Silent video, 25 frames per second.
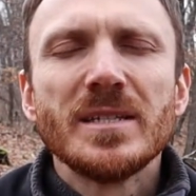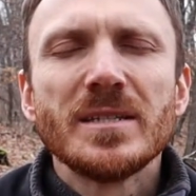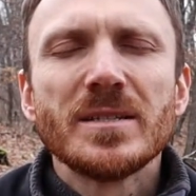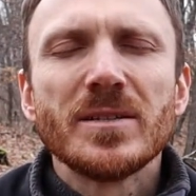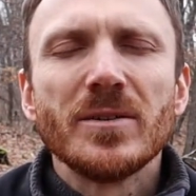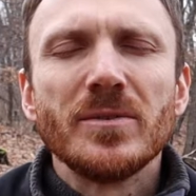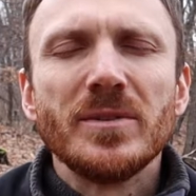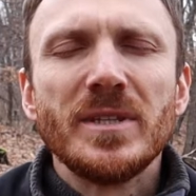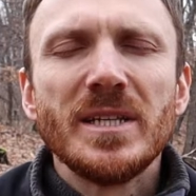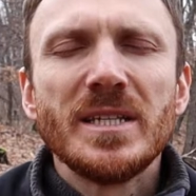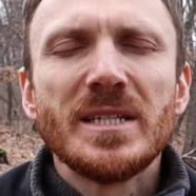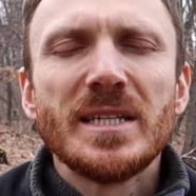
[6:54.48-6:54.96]

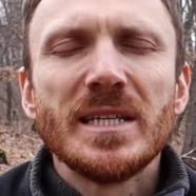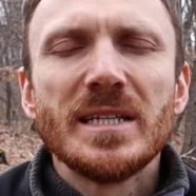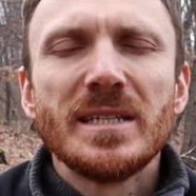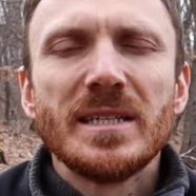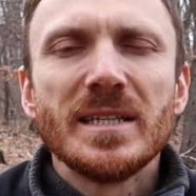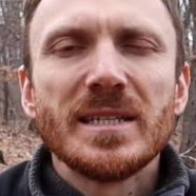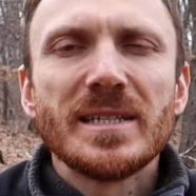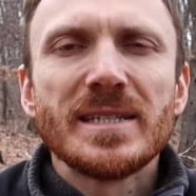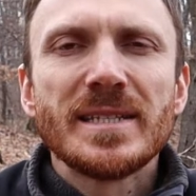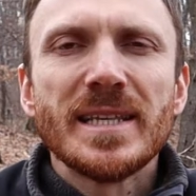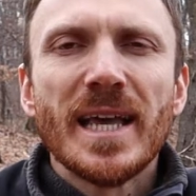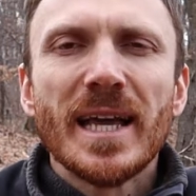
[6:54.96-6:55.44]
So this is
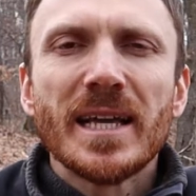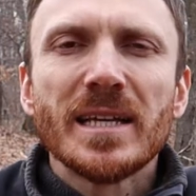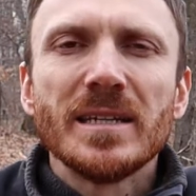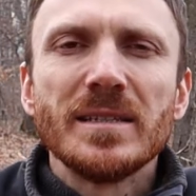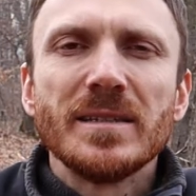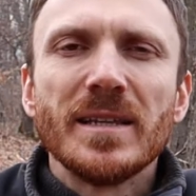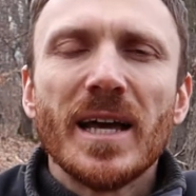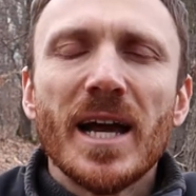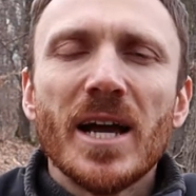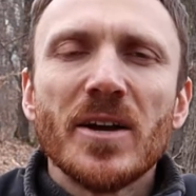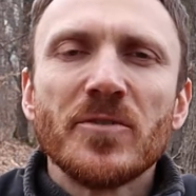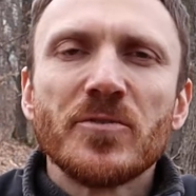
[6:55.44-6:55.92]
the
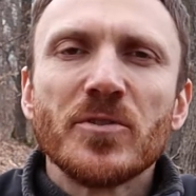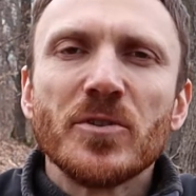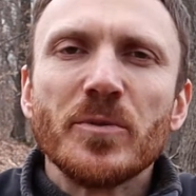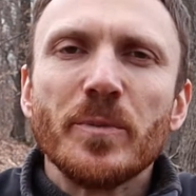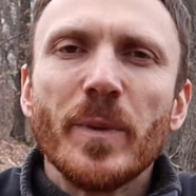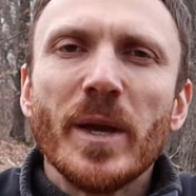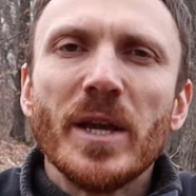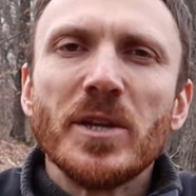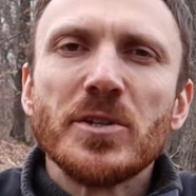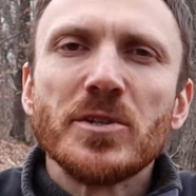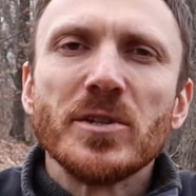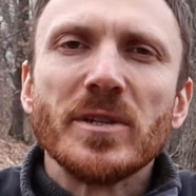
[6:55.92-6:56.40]
second
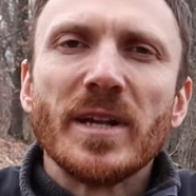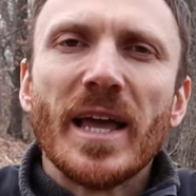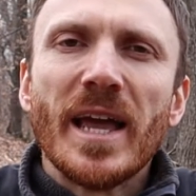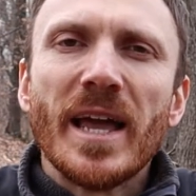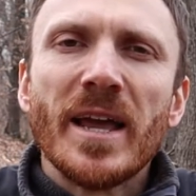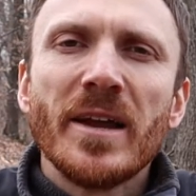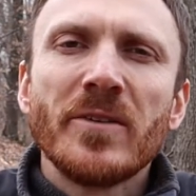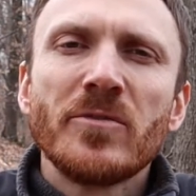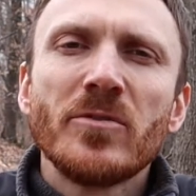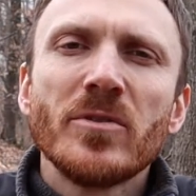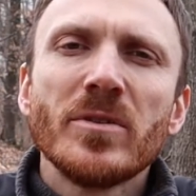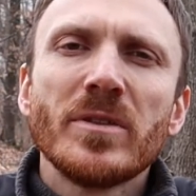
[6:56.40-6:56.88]
affirmation:
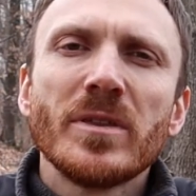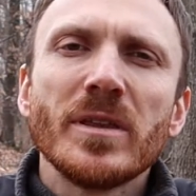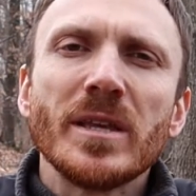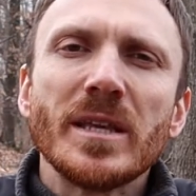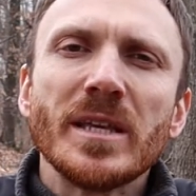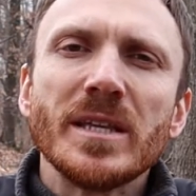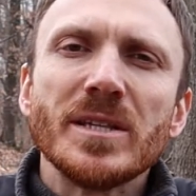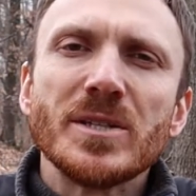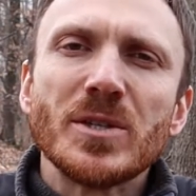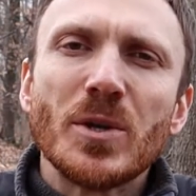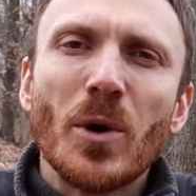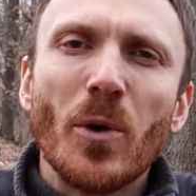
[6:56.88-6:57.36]

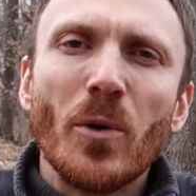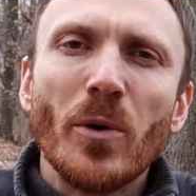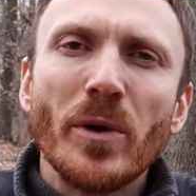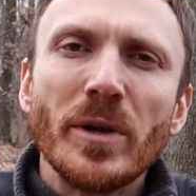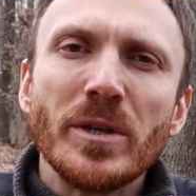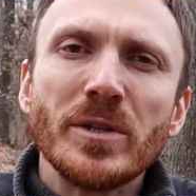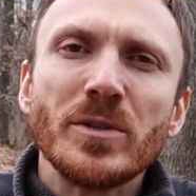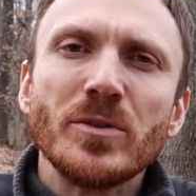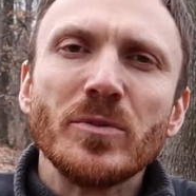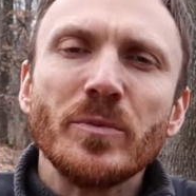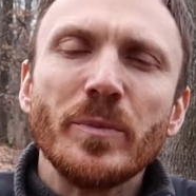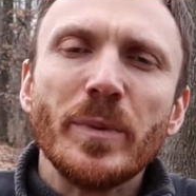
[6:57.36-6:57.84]
everything is
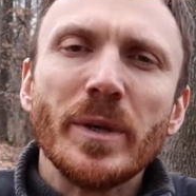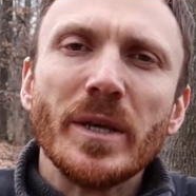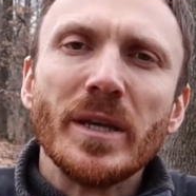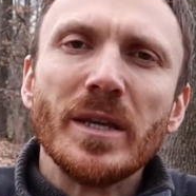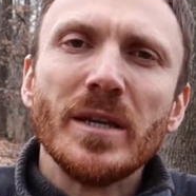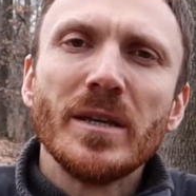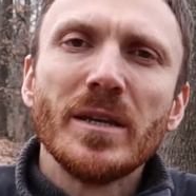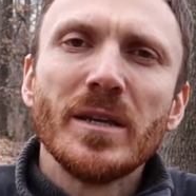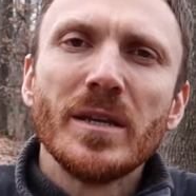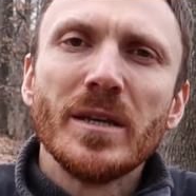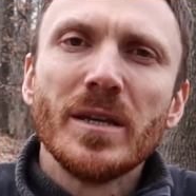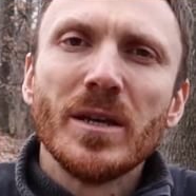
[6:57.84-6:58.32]
going to
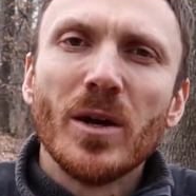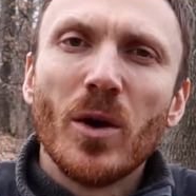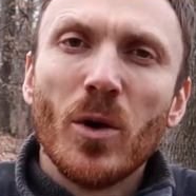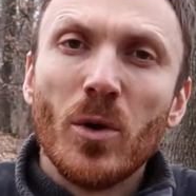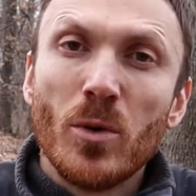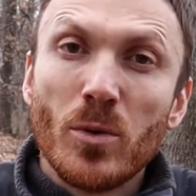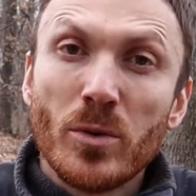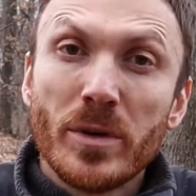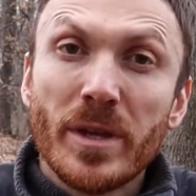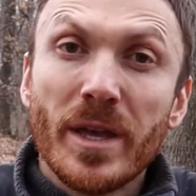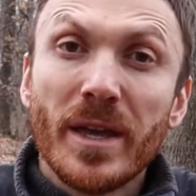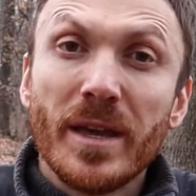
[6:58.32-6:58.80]
be
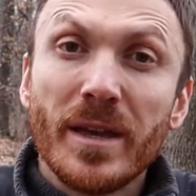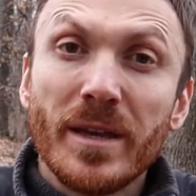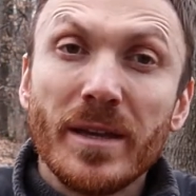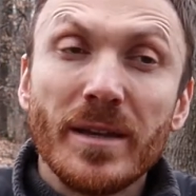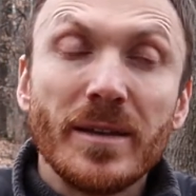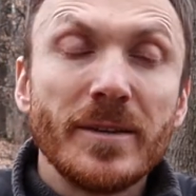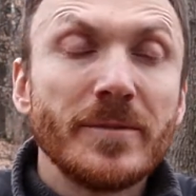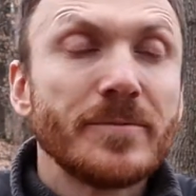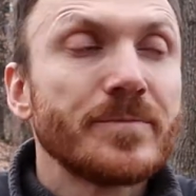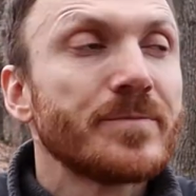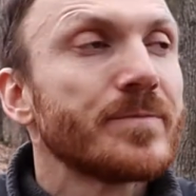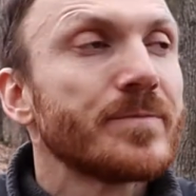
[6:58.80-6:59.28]
okay.